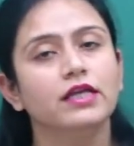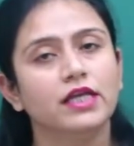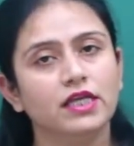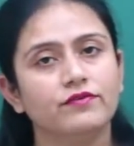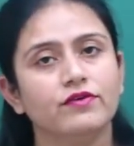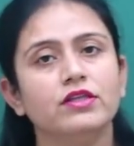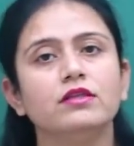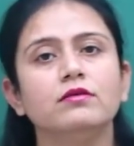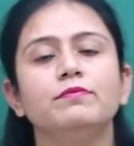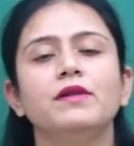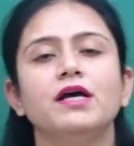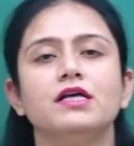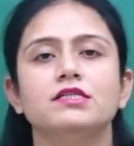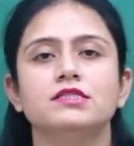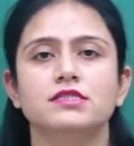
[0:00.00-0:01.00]
even the
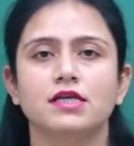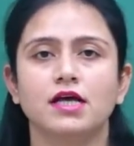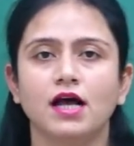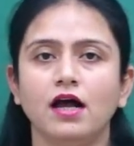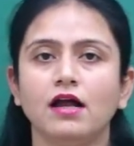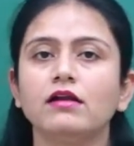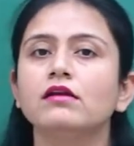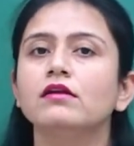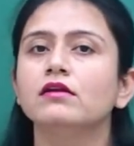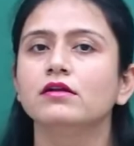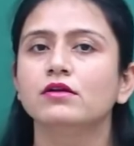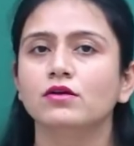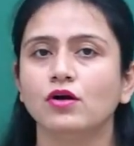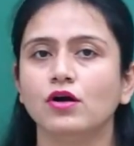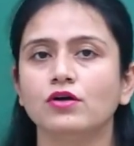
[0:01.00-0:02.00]
plants are
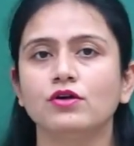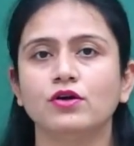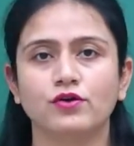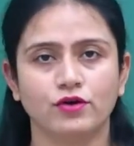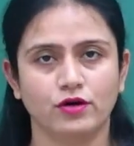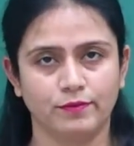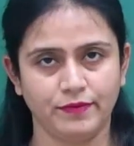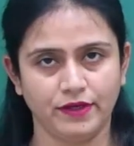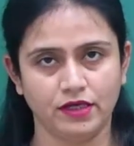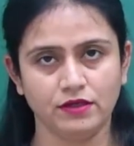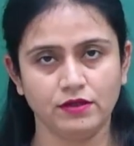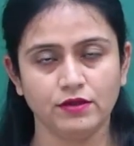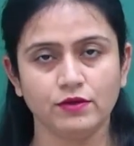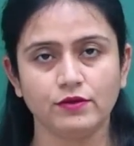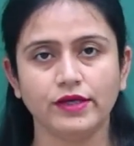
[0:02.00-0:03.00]
autotrophic.
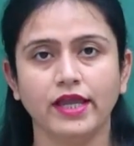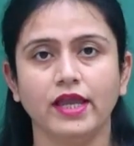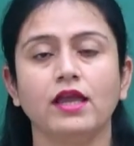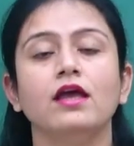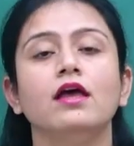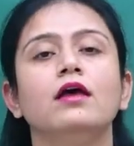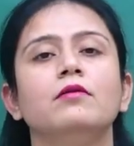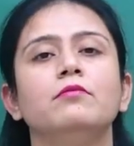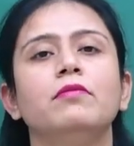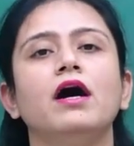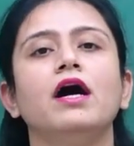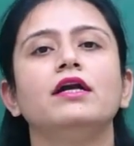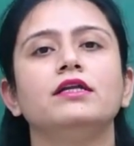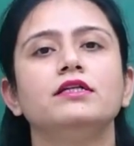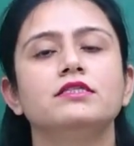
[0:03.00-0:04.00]
Okay,
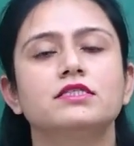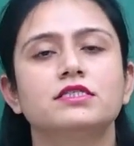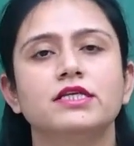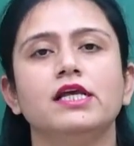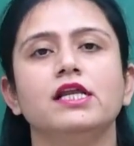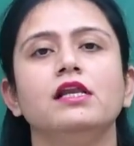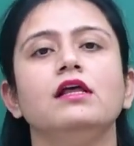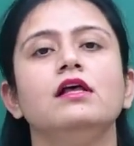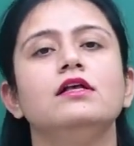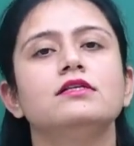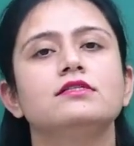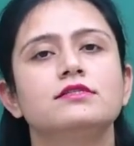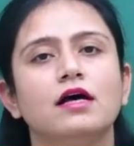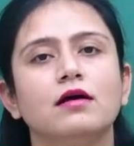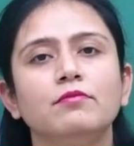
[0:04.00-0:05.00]
but still
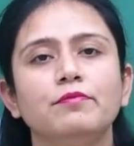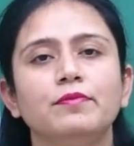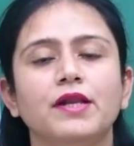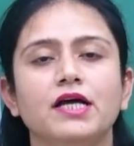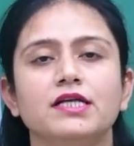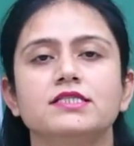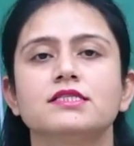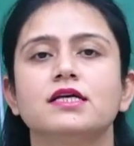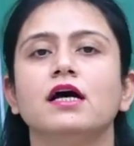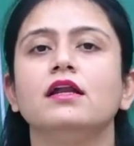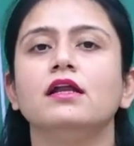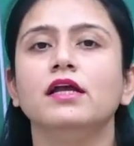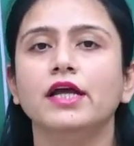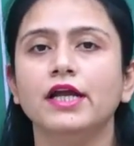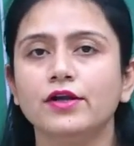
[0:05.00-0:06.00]
some plants are
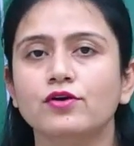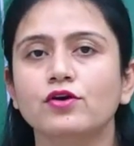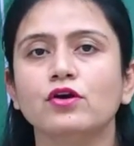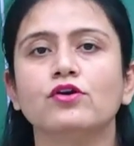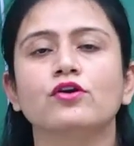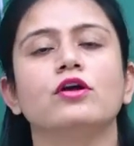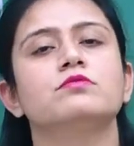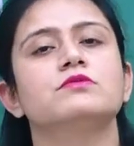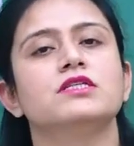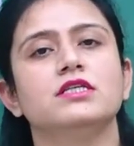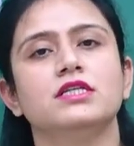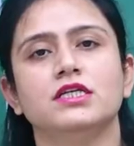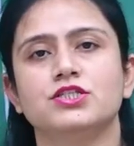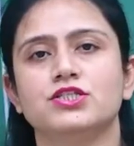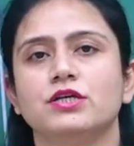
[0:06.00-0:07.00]
heterotrophs in
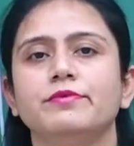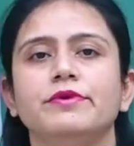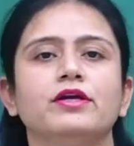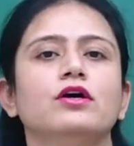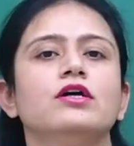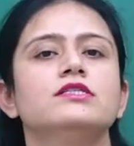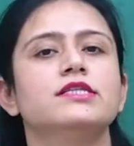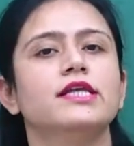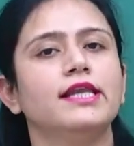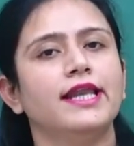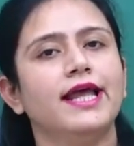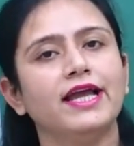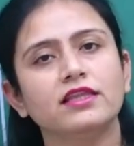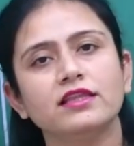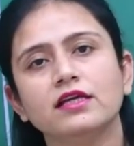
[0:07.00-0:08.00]
nature because they
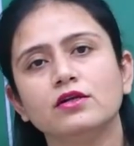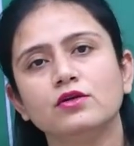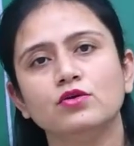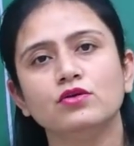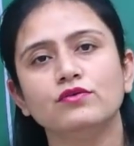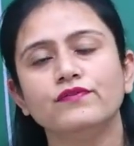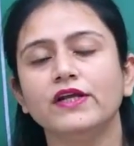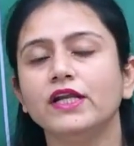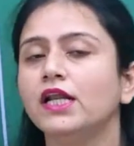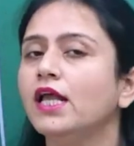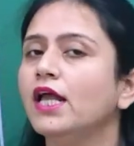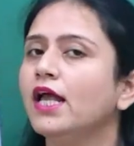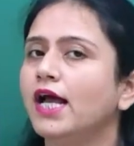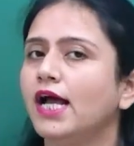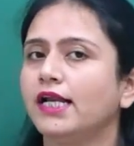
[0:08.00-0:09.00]
lack the chlorophyll
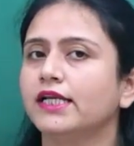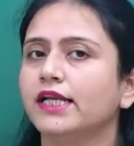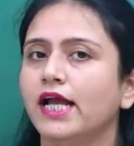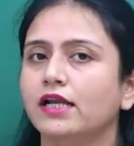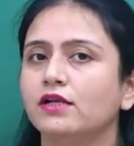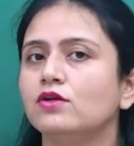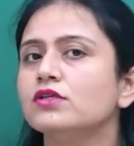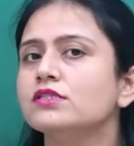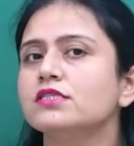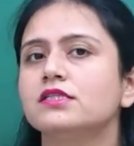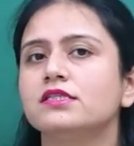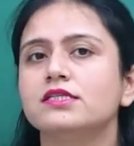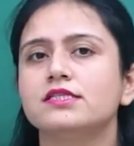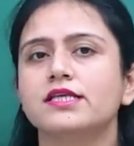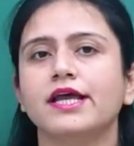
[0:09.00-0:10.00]
and cannot
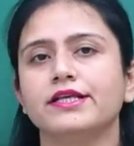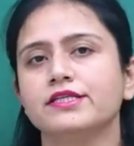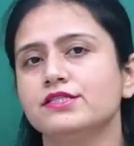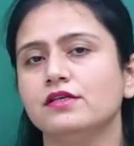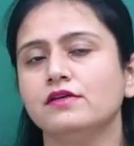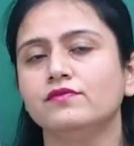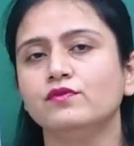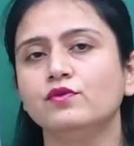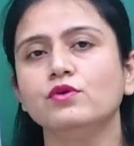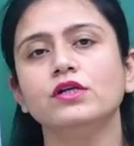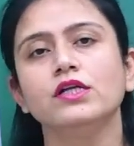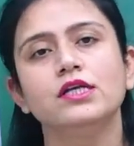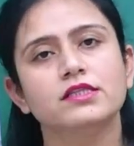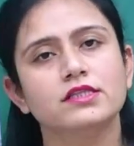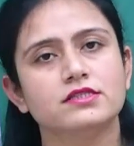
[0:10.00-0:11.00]
synthesize their food.
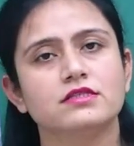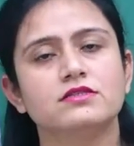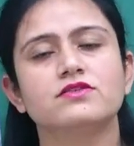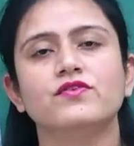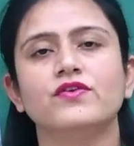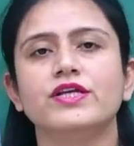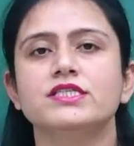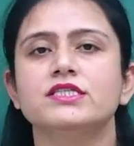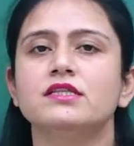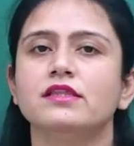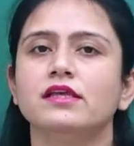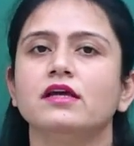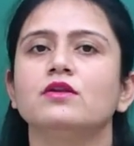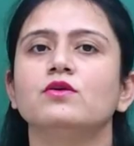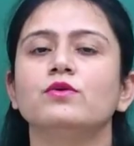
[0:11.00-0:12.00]
This is the reason
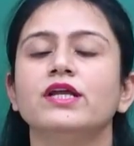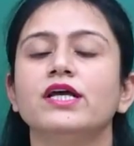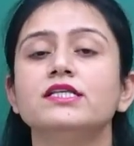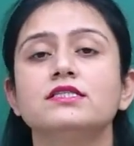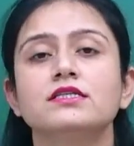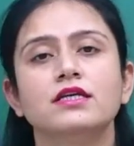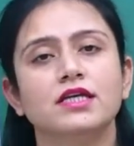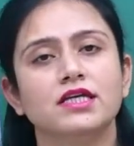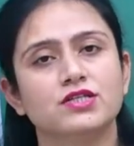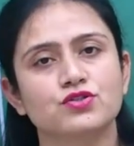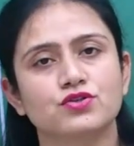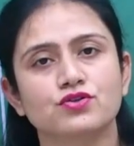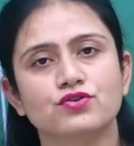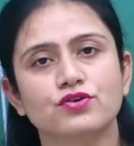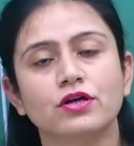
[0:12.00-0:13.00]
they are known as
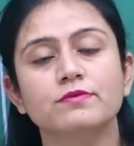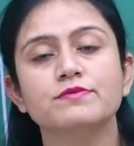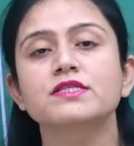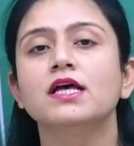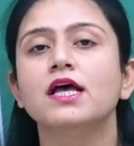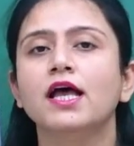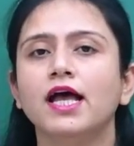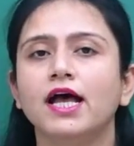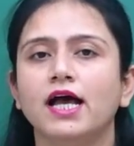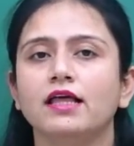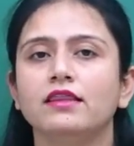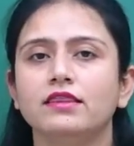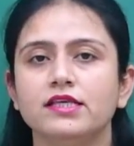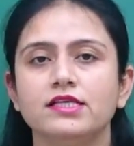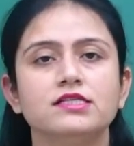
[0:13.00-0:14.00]
heterotrophs,
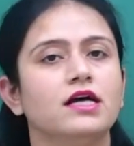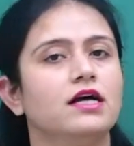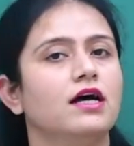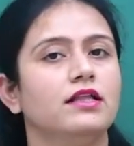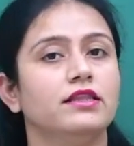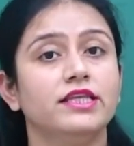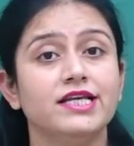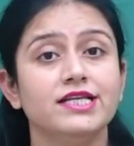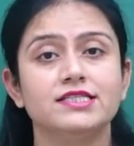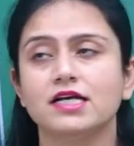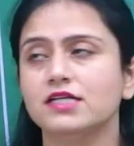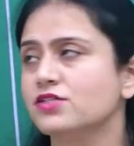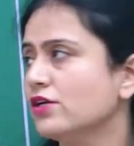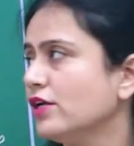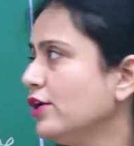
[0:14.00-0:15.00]
and these
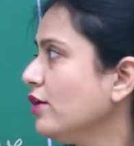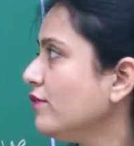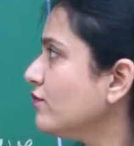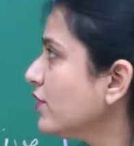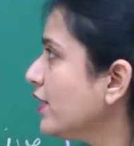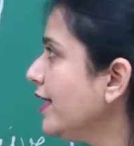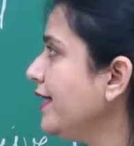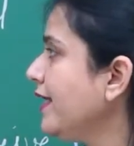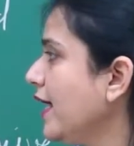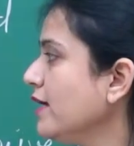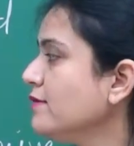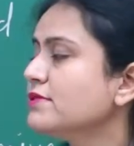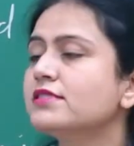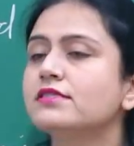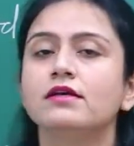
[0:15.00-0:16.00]
are generally of three
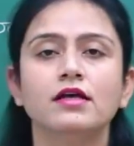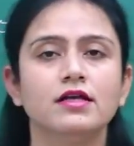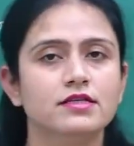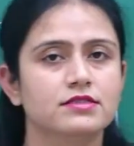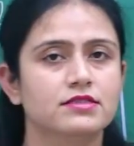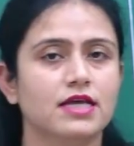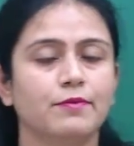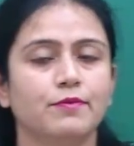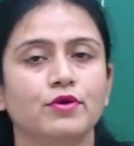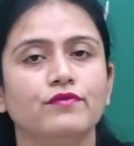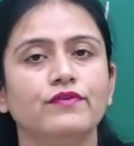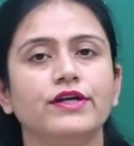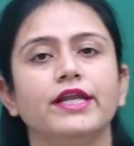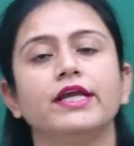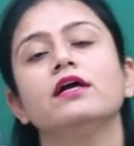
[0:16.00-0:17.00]
types:
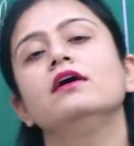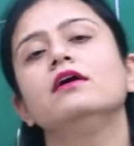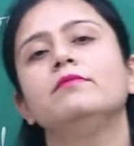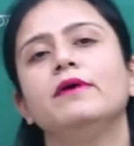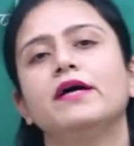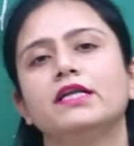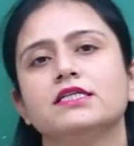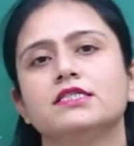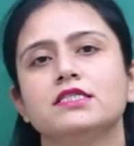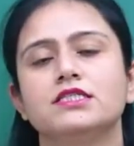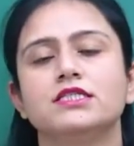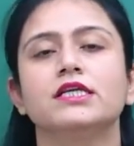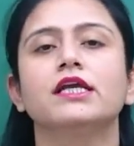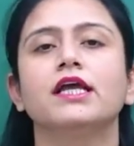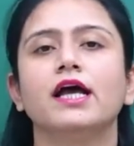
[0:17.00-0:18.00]
saprophytic,
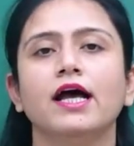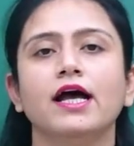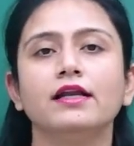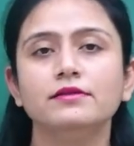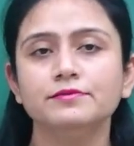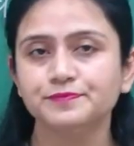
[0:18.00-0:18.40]
parasitic and